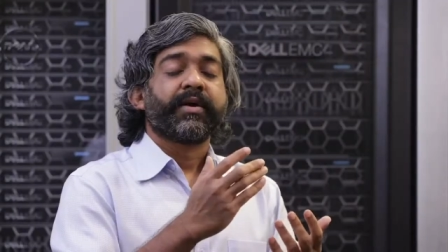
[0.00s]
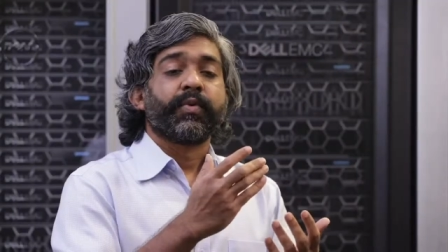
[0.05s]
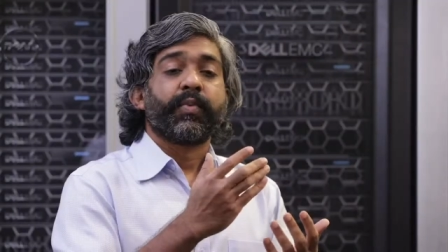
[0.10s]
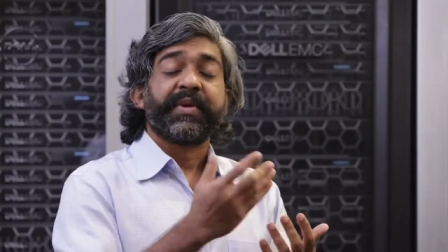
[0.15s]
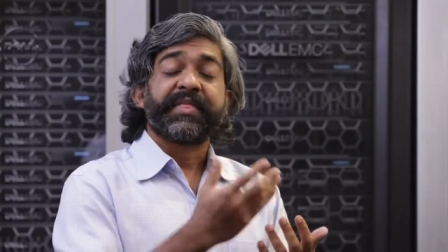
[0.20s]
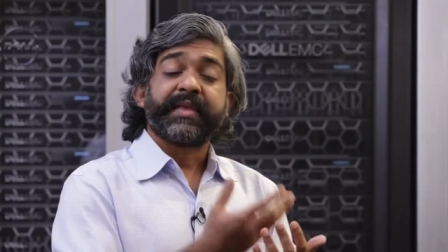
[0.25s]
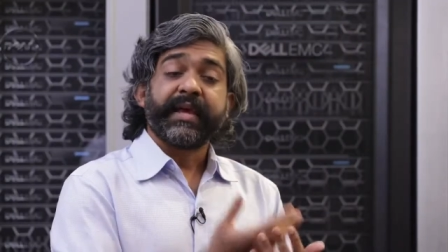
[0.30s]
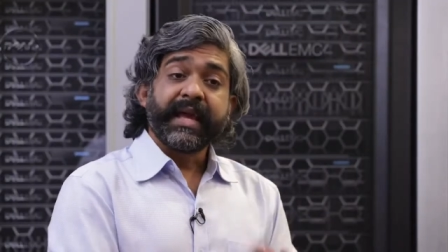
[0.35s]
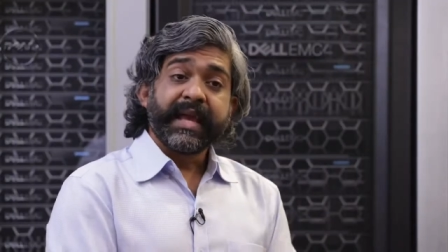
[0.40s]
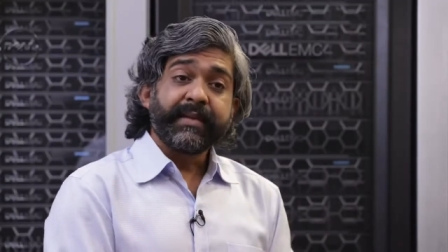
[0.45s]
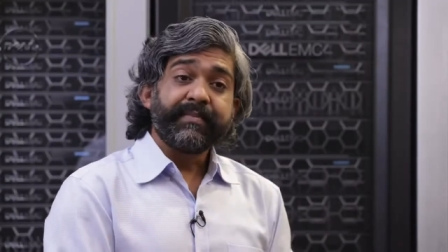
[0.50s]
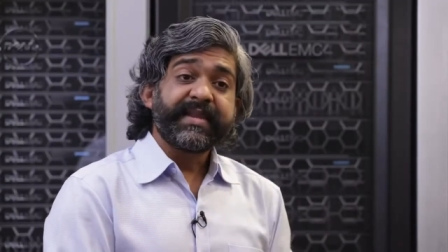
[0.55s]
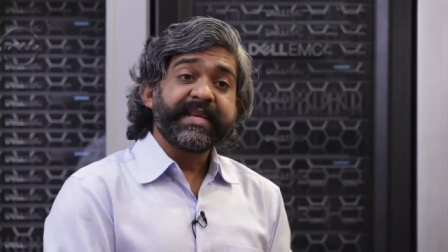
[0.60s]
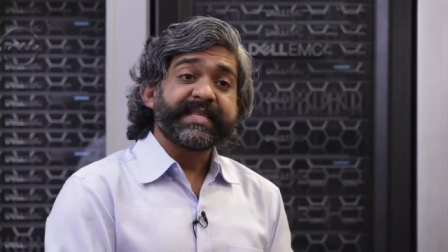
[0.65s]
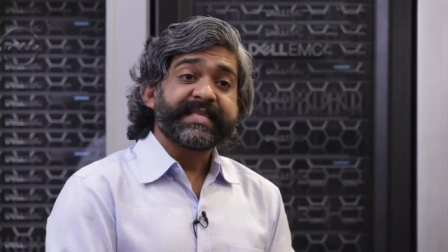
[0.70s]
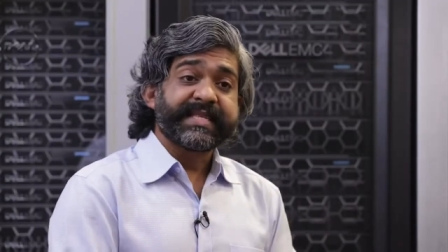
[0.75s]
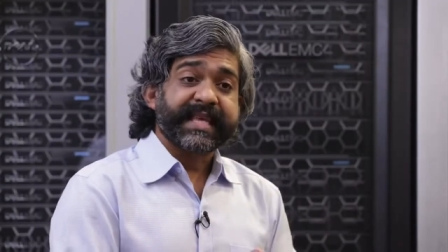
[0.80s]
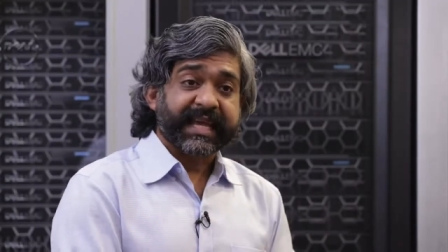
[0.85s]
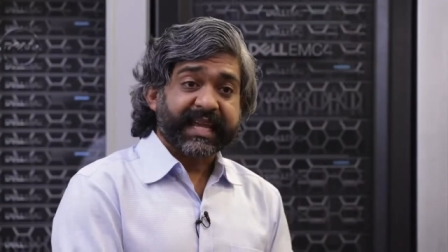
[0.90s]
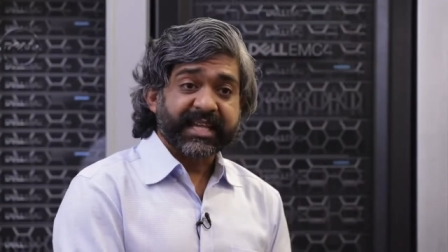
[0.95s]
With the AMD
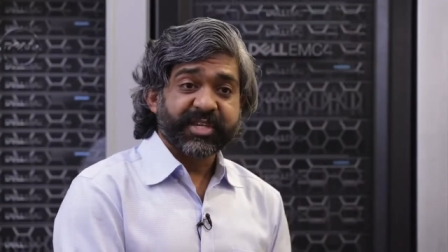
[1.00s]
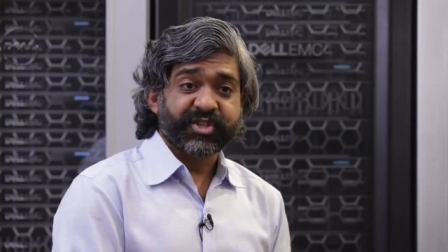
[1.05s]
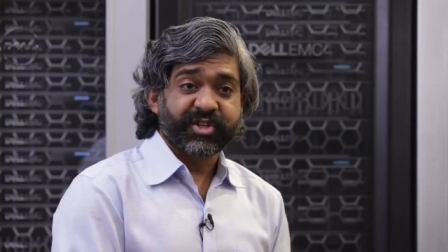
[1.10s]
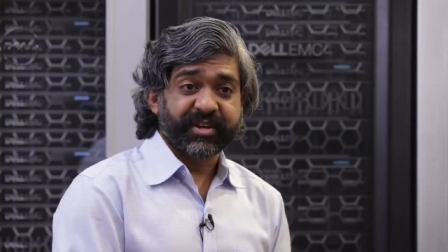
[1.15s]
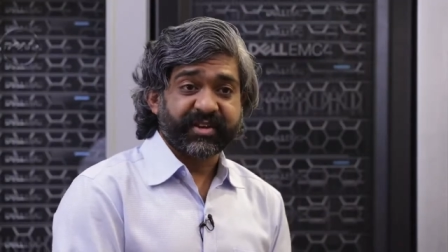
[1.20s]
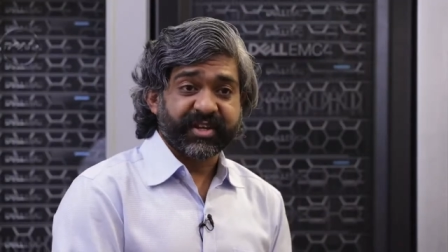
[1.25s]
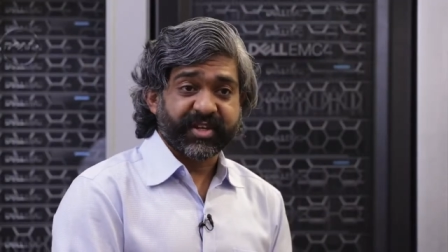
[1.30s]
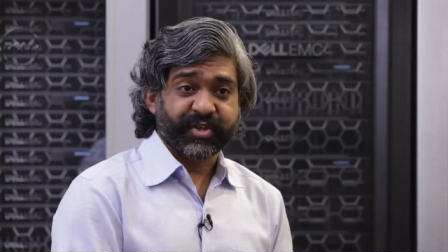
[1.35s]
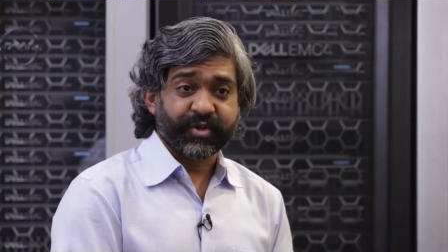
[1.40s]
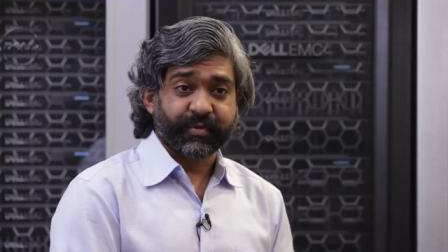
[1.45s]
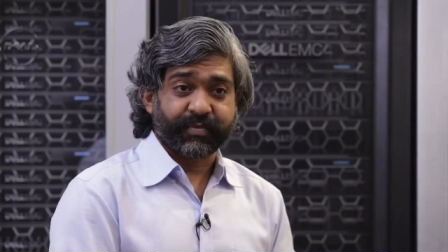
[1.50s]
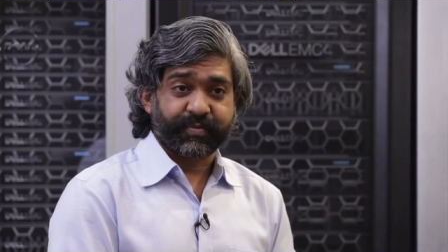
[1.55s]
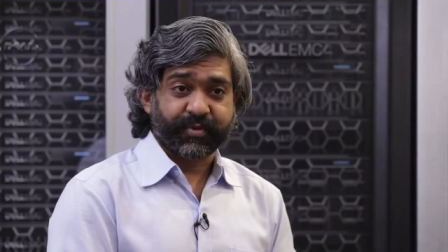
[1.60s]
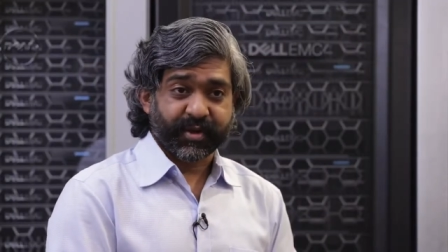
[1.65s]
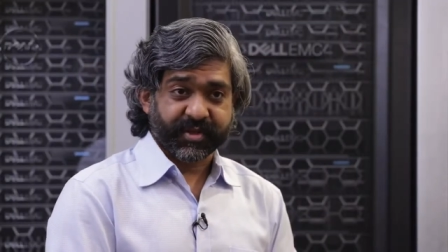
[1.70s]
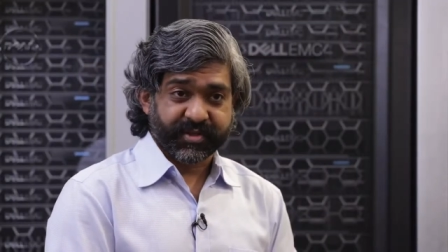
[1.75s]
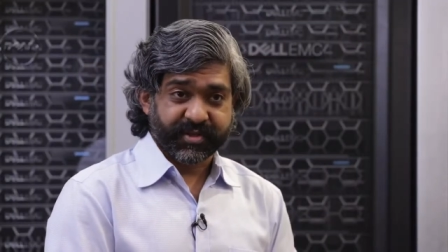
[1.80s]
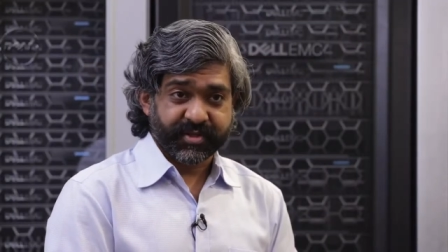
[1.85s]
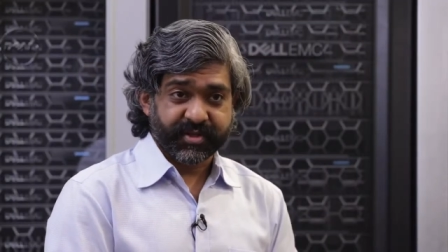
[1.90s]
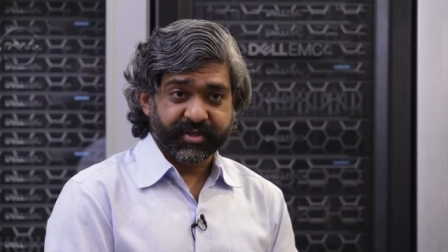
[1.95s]
second generation of
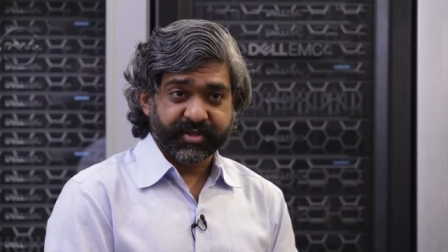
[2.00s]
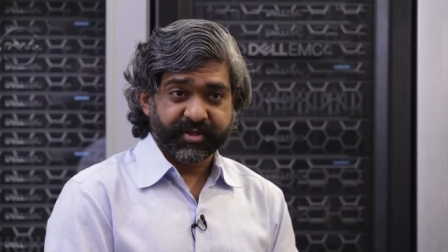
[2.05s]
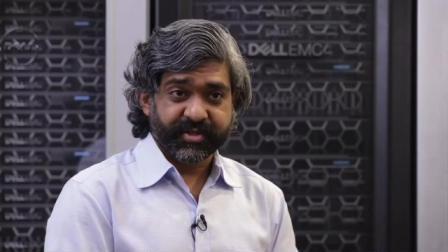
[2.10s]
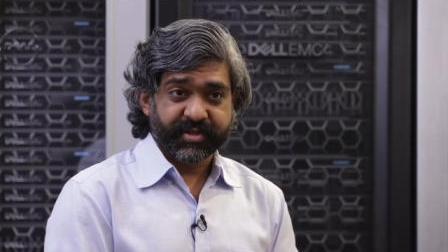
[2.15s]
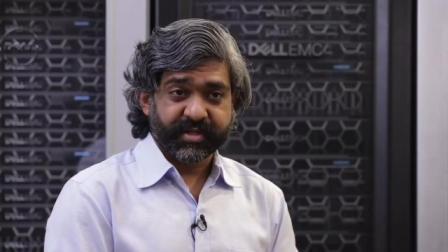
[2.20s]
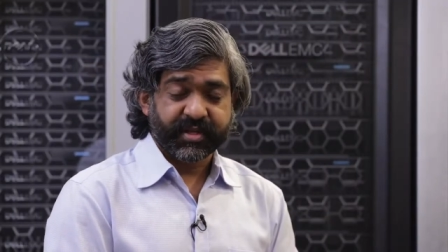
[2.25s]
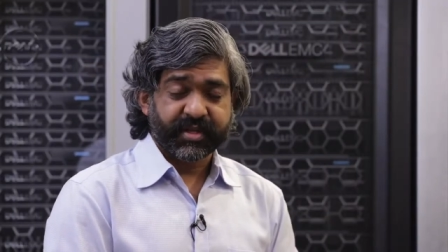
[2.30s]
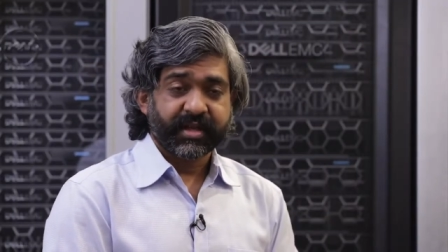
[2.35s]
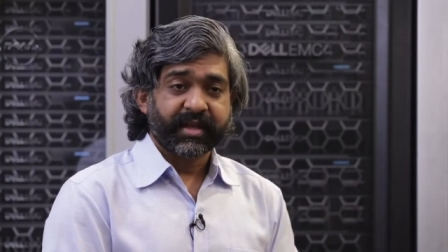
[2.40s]
processors,